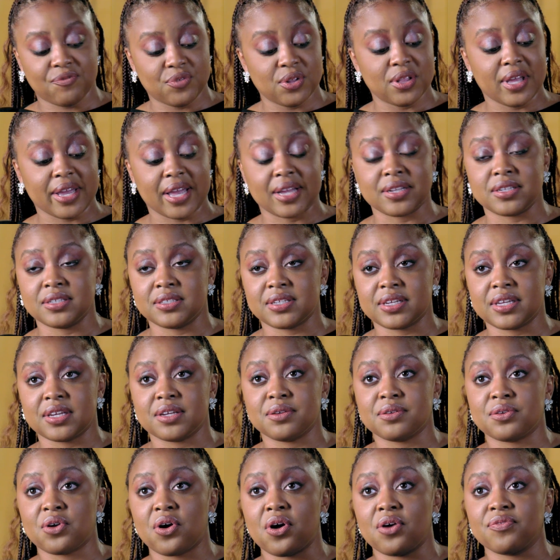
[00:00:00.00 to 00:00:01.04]
feel like I need to
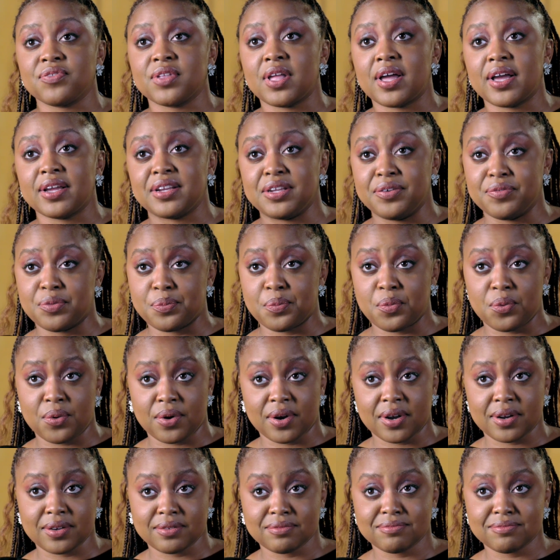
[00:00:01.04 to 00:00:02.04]
get offline even more.